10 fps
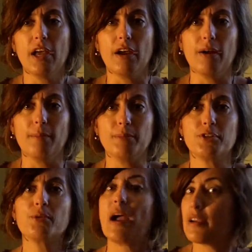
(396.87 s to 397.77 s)
um,
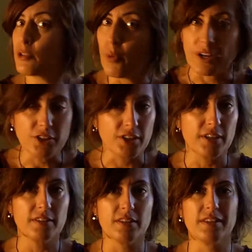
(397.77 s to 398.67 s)
to ask
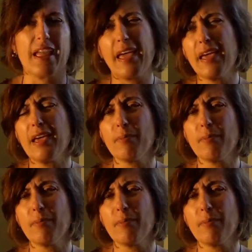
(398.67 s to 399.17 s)
questions and say, hey,